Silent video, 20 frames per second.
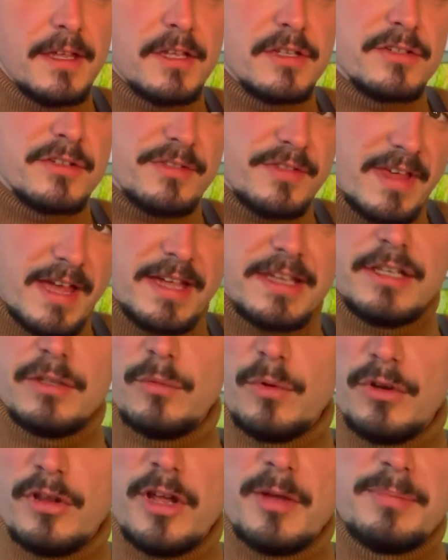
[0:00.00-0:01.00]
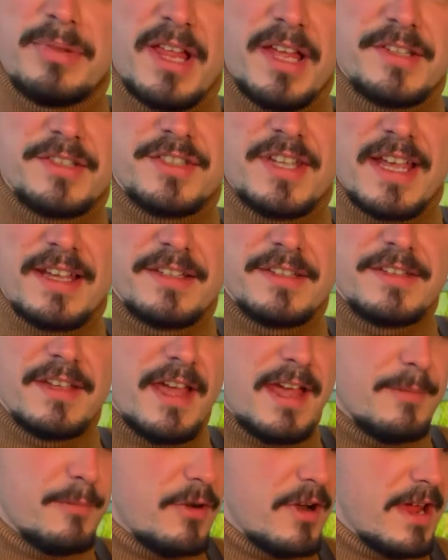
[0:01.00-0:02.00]
so that you'll want to apply 2nd
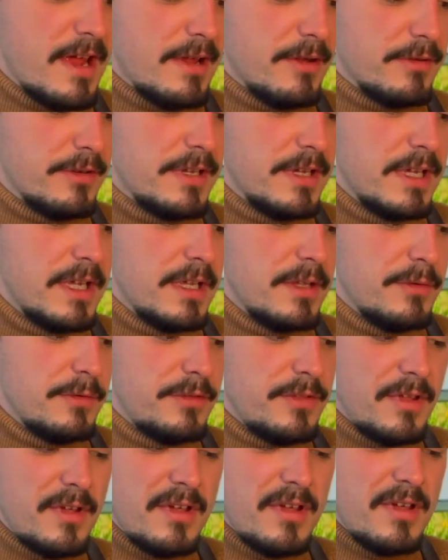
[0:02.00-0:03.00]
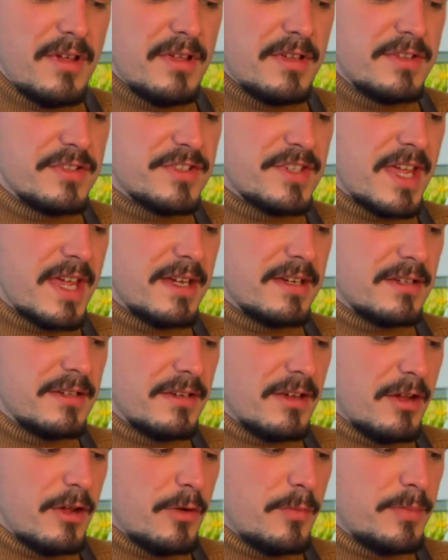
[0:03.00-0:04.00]
time round. 3rd, 2nd,
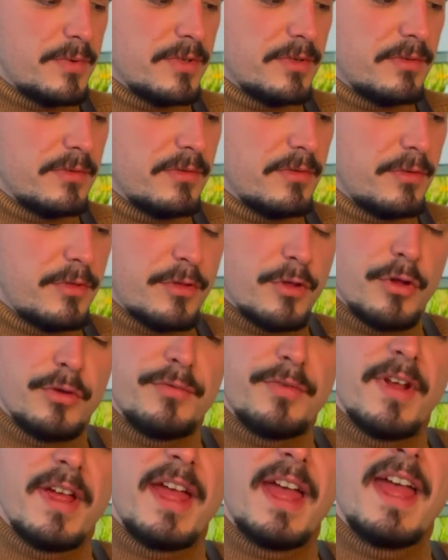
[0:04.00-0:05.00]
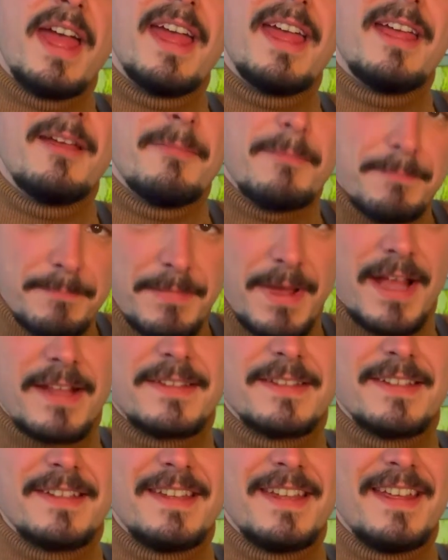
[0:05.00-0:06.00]
open, 3rd fret A, back
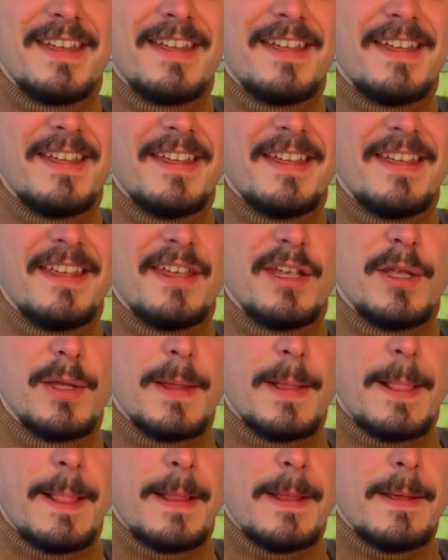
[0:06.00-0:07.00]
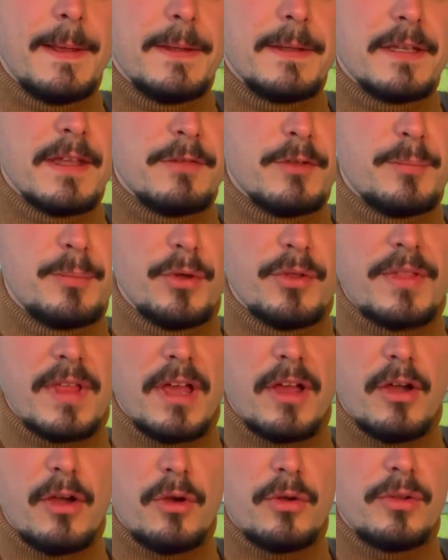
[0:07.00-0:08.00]
to D. Now if you put
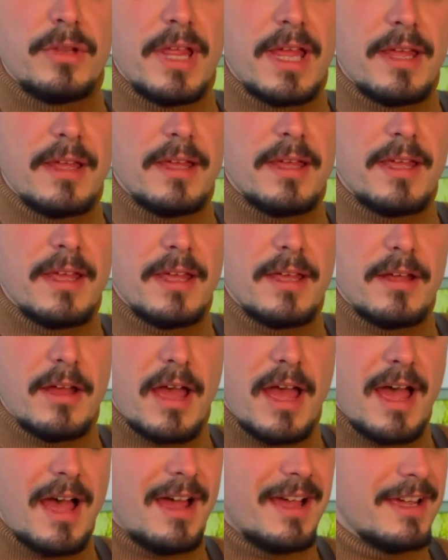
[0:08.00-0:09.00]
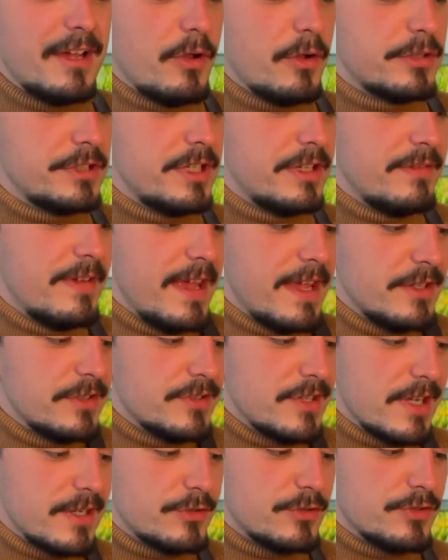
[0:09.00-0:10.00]
that whole high octave A
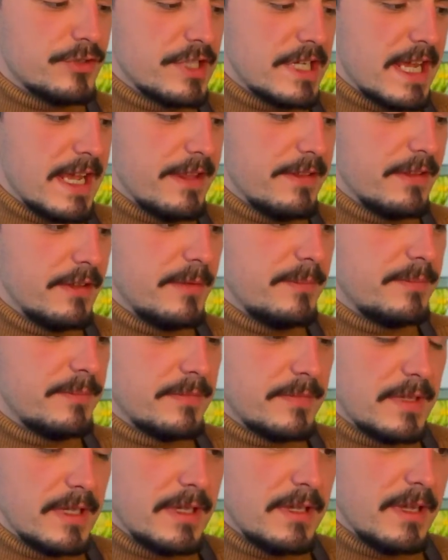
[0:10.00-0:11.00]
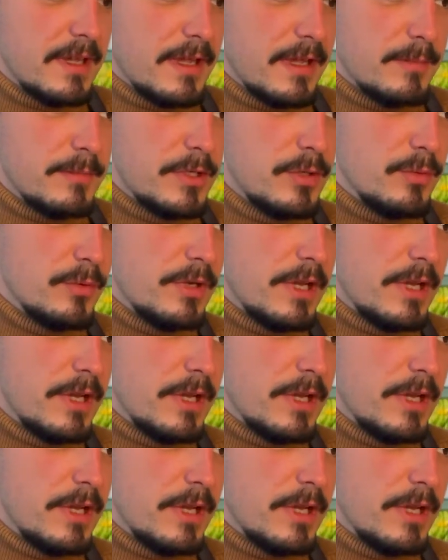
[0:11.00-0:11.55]
section together, you would